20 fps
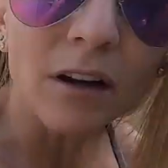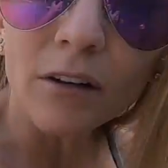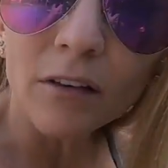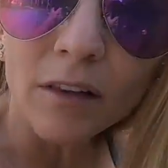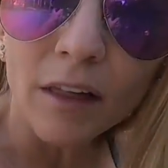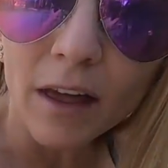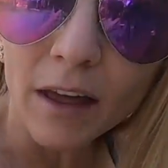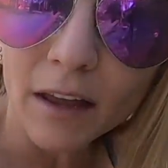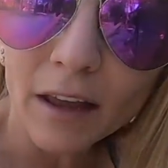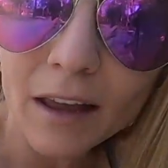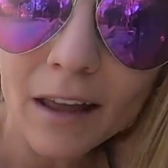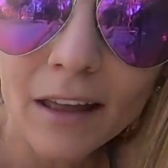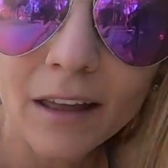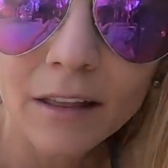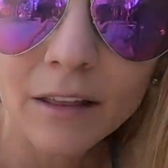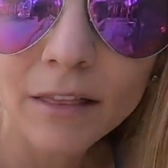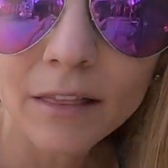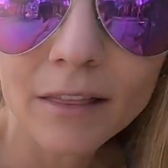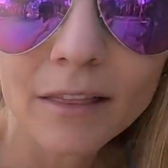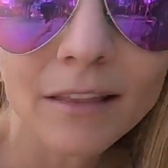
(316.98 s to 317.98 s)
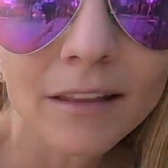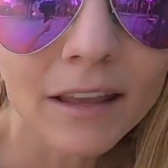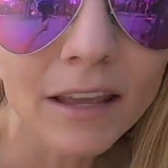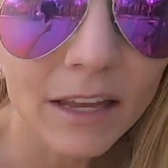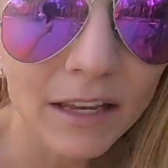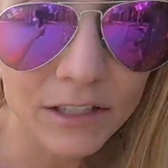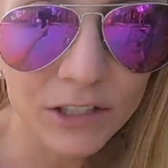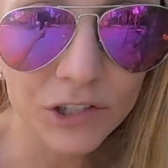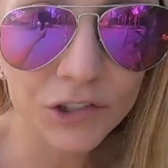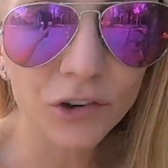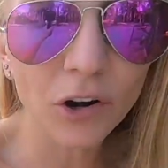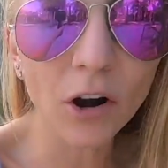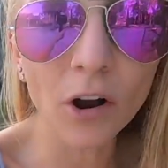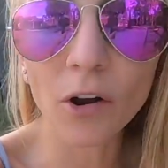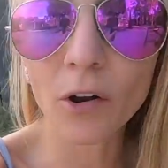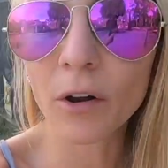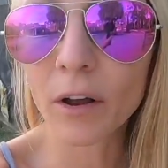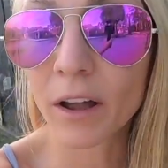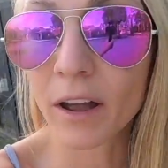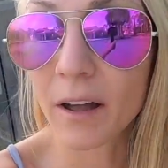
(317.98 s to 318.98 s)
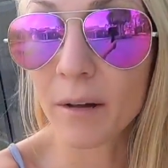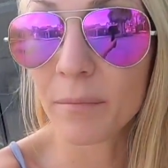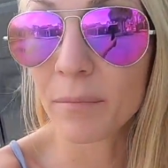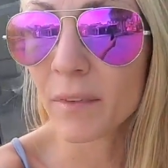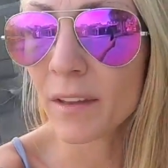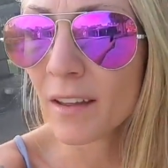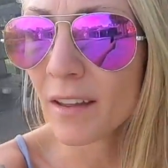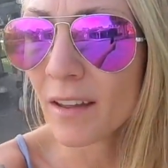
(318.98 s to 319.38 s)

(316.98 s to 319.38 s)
know, like heat stroke, um,